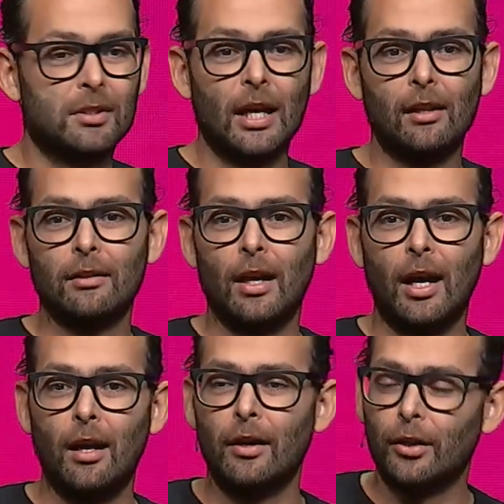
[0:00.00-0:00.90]
tell,
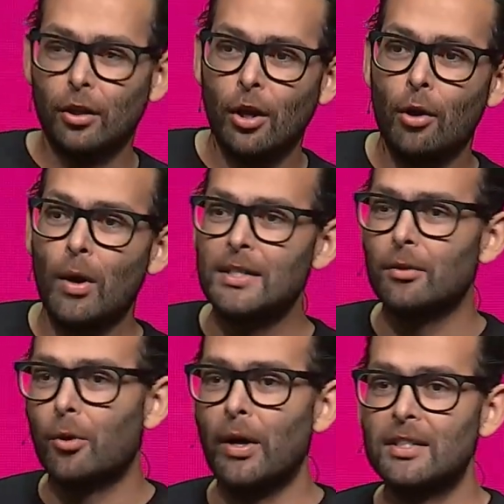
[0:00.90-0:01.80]
uh, it could go raise a
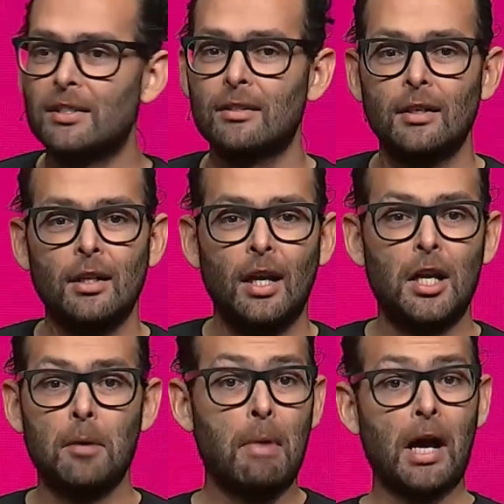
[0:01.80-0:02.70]
request
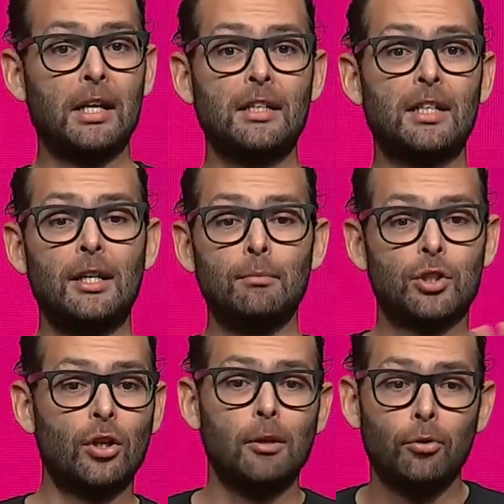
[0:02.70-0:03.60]
in a marketing team's
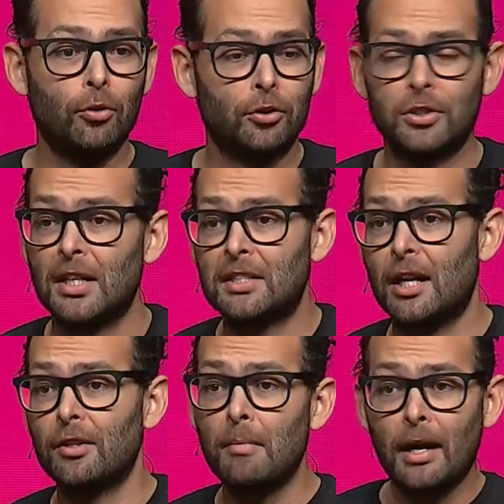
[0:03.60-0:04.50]
Trello board, because that's
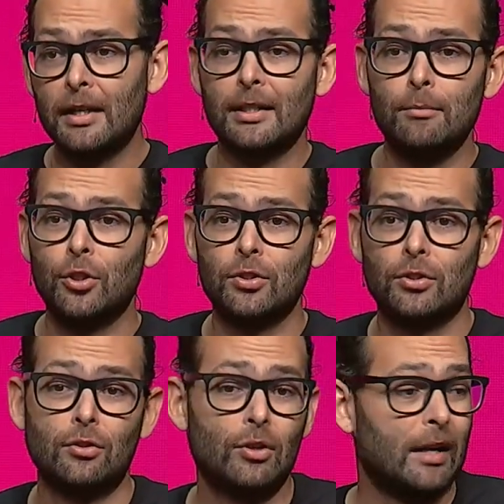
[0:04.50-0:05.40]
how the marketing team chooses
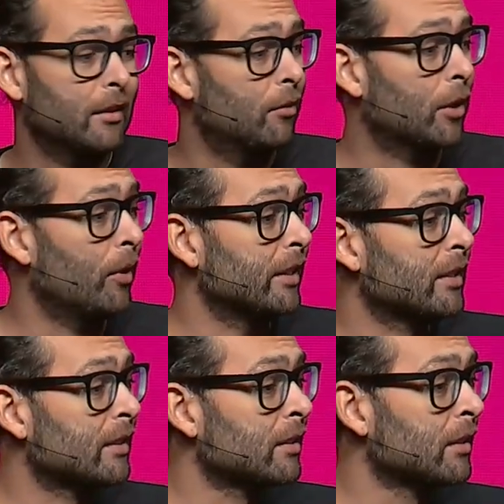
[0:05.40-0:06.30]
to track their
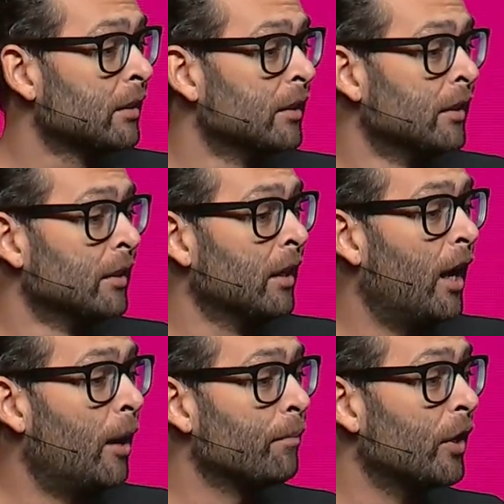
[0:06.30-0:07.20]
requests.
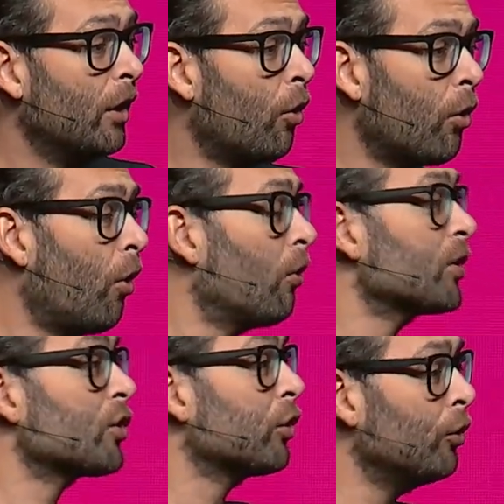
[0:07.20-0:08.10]
Um, or a whole
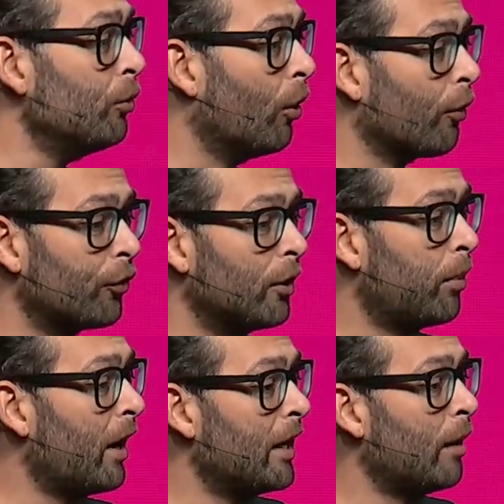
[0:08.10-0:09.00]
slew of
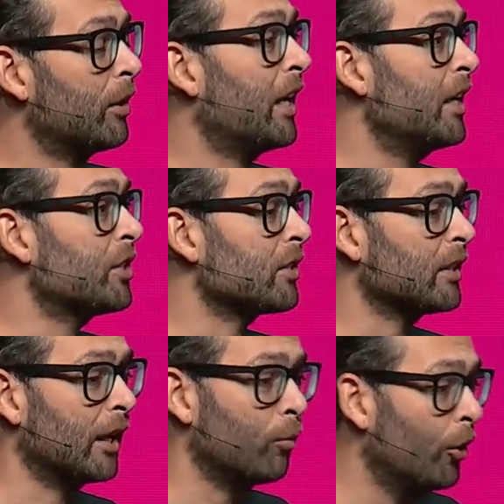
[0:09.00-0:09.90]
third-party applications
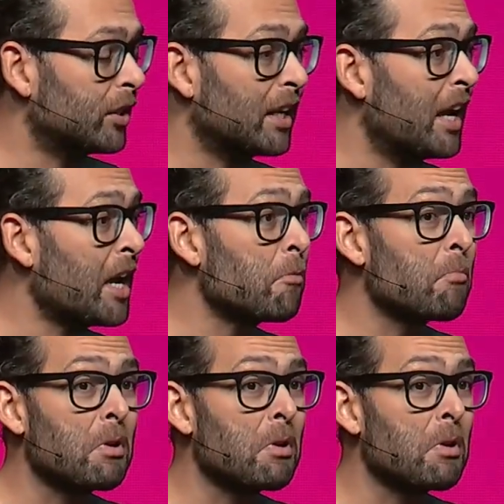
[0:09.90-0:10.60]
like Workday,